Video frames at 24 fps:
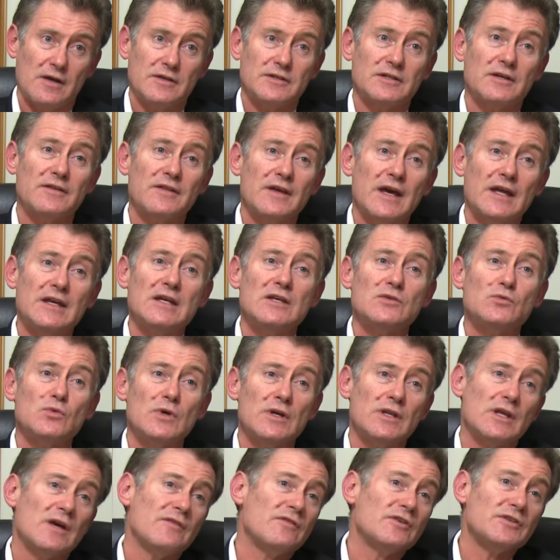So that is
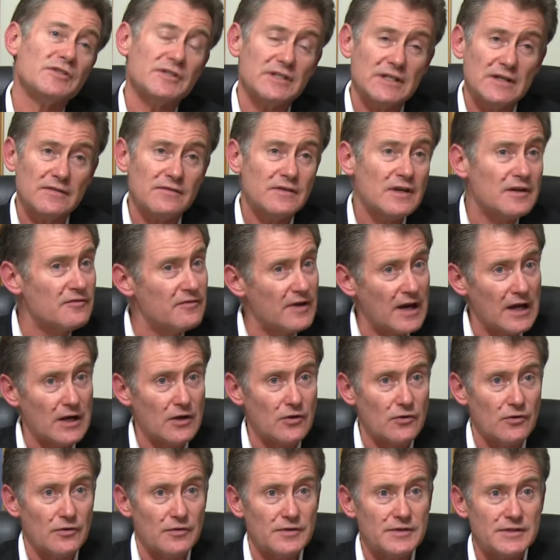where they've received that
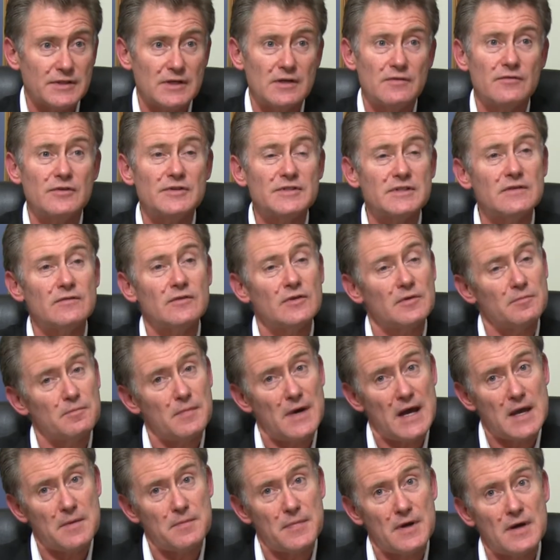value. Instead of receiving it
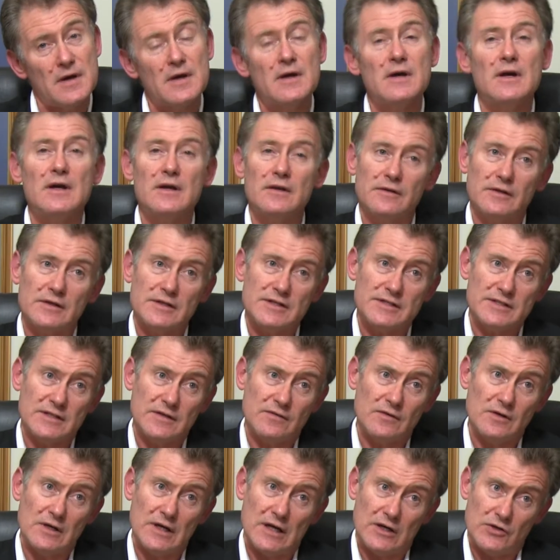paper, they
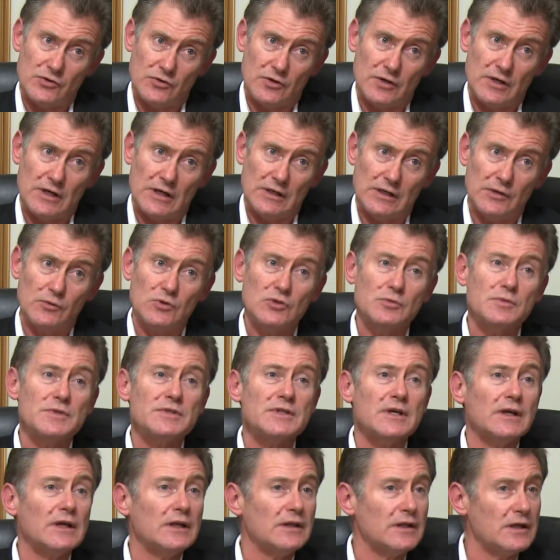receive it electronically, which
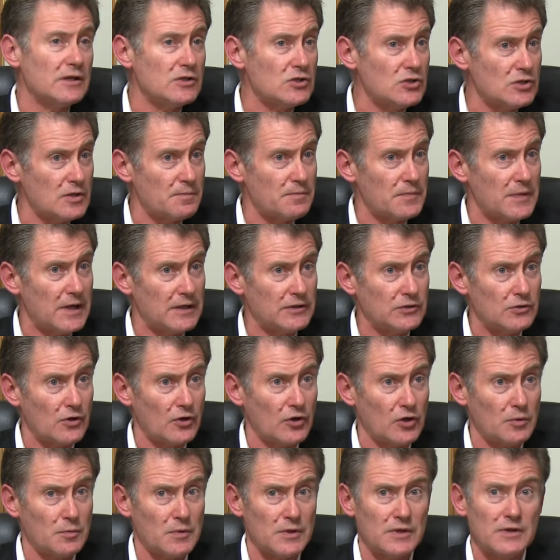means they can then ship that
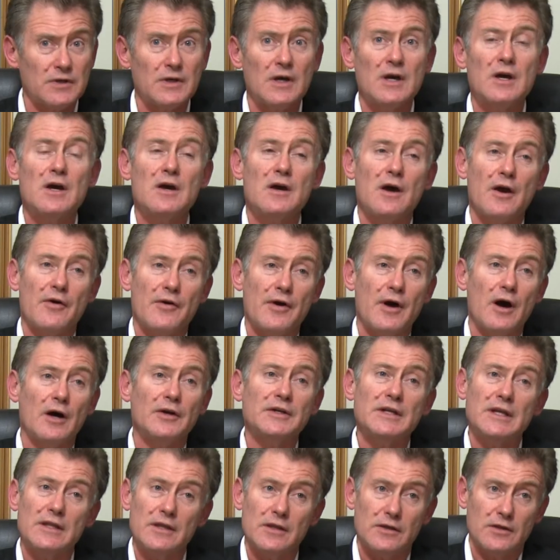document
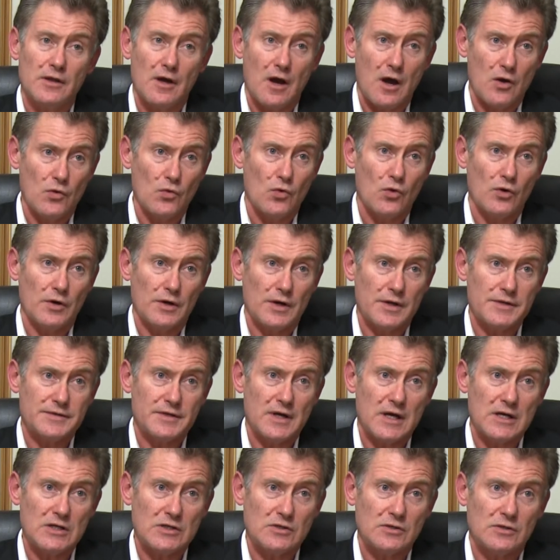around either in their own
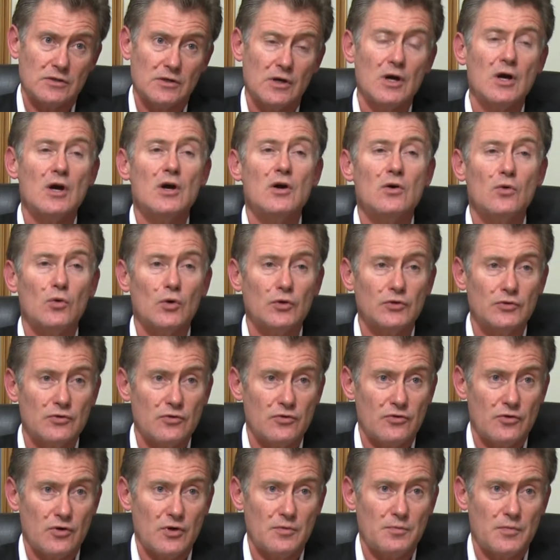organization or
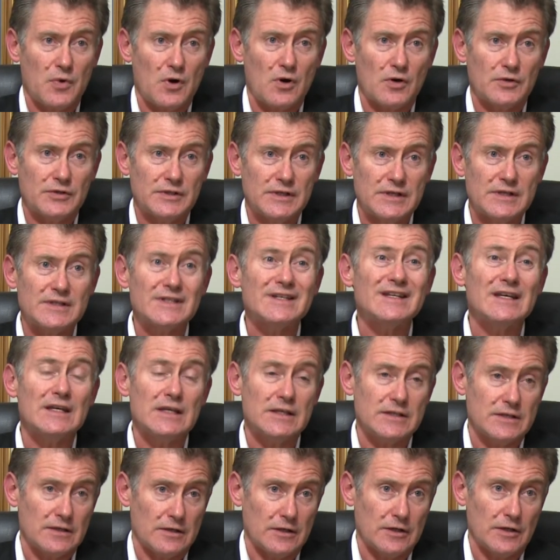to third parties
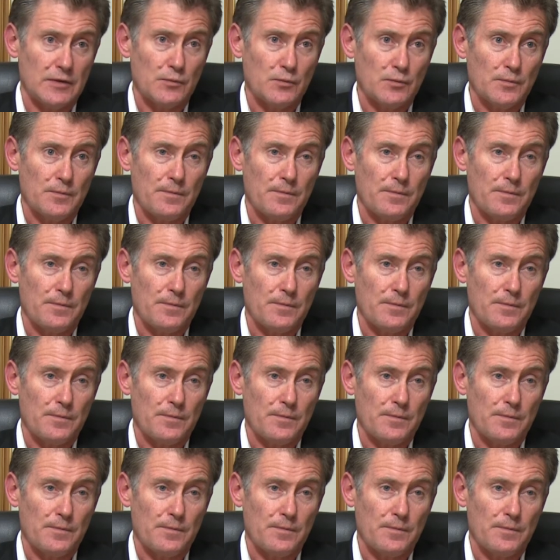easily.